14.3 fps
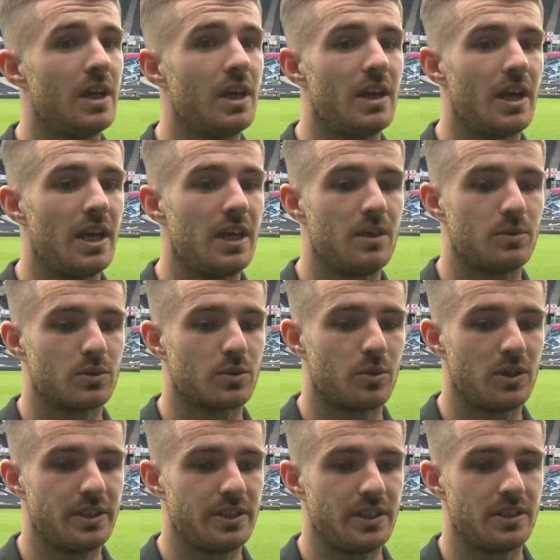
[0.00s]
Yeah, Aiden was
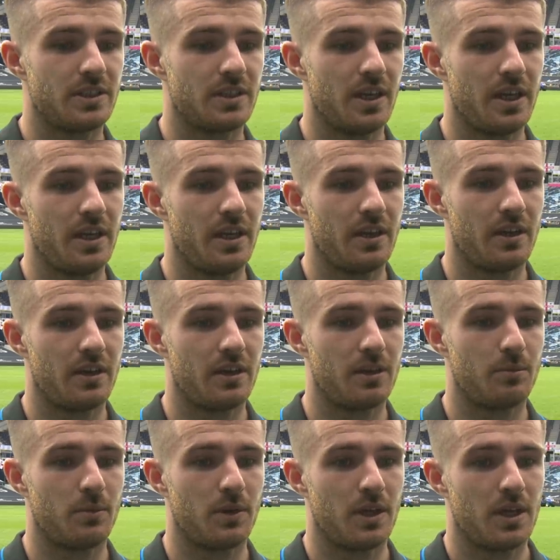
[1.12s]
quality today,
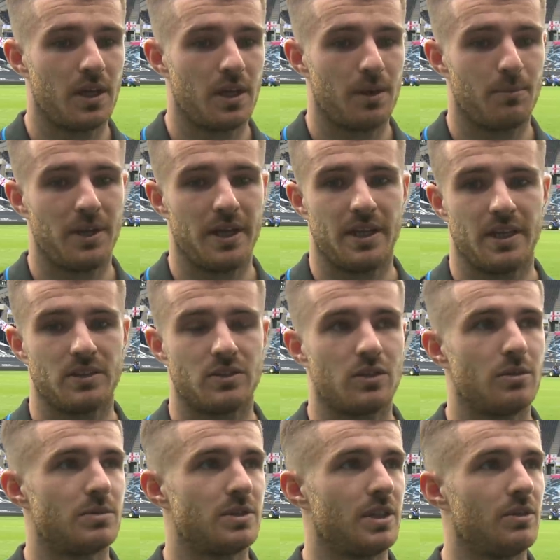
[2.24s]
playing against
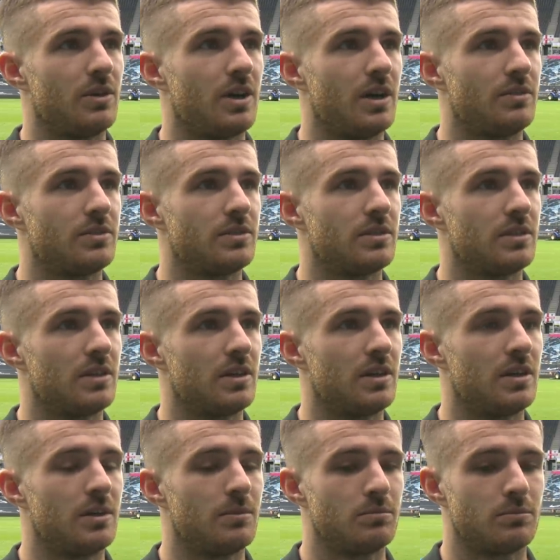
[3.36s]
top centre halves,
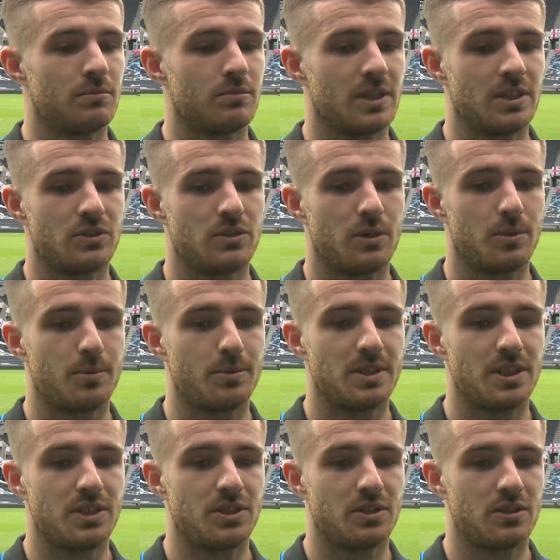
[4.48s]
against top
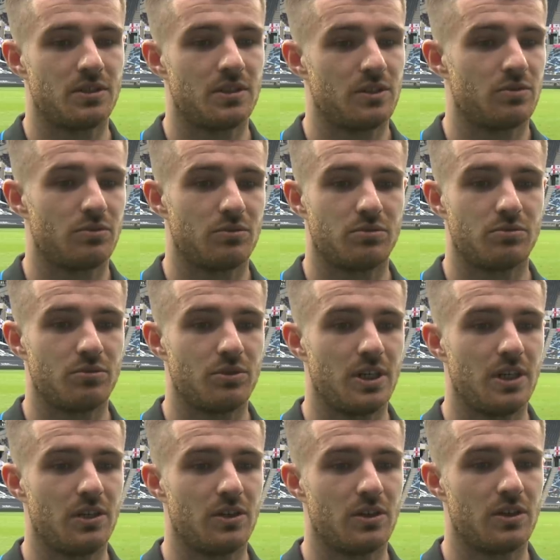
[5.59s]
opposition. It's
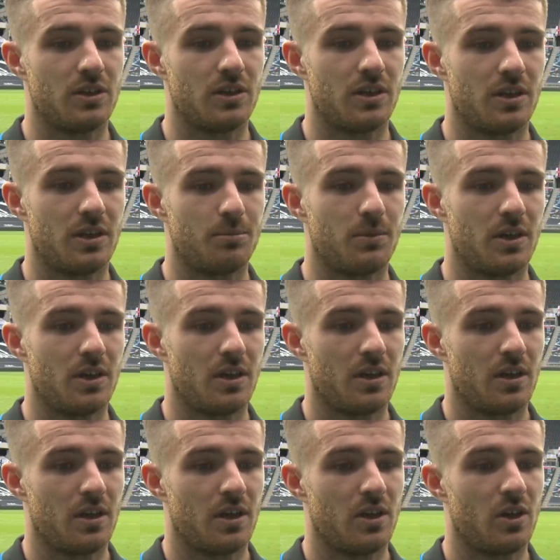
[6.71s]
really good. A
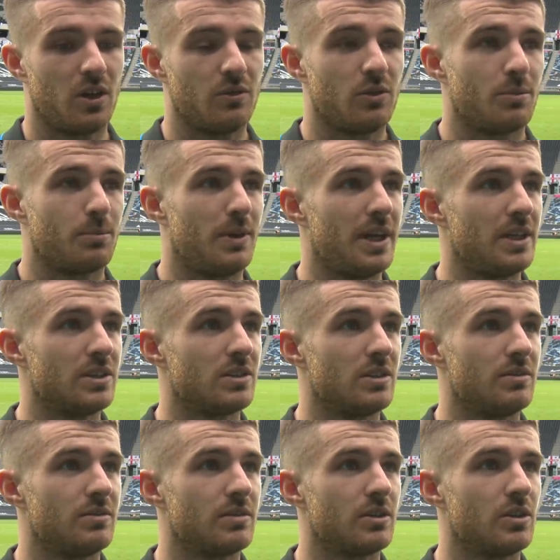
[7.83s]
lot of young players could
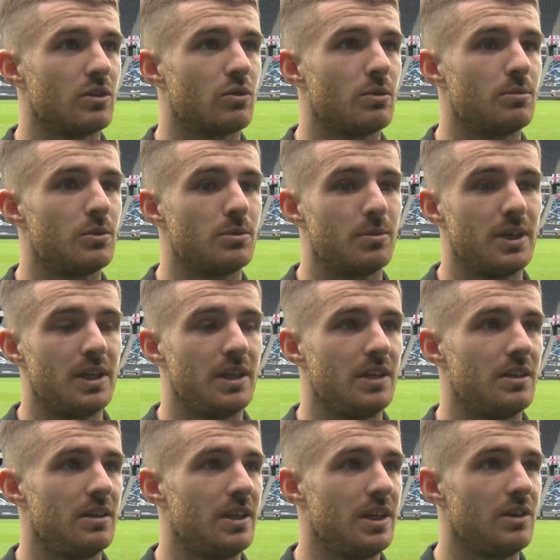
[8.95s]
have crumbled, but
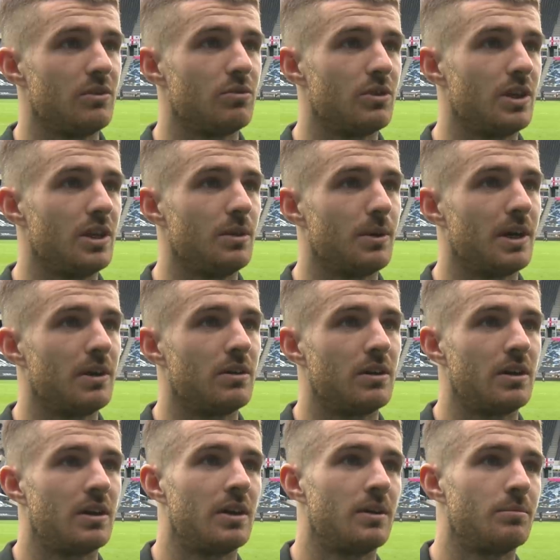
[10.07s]
he did really well.
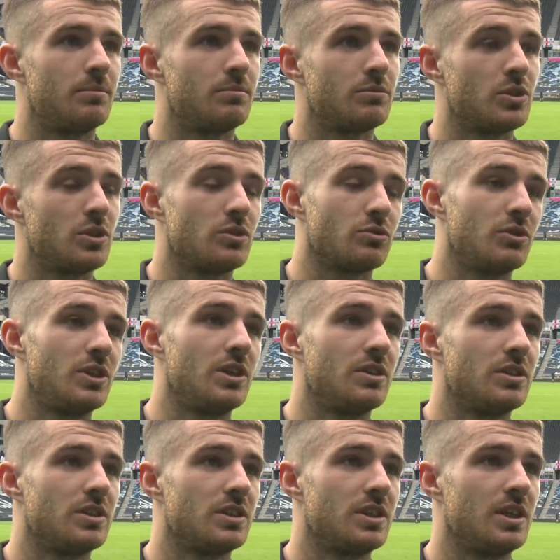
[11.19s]
So it's really
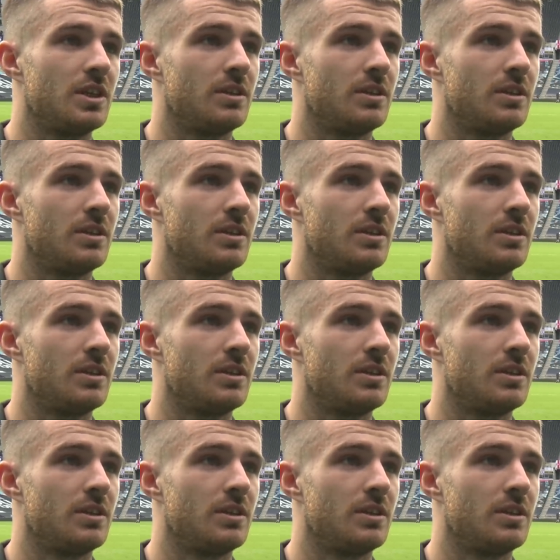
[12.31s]
good to see.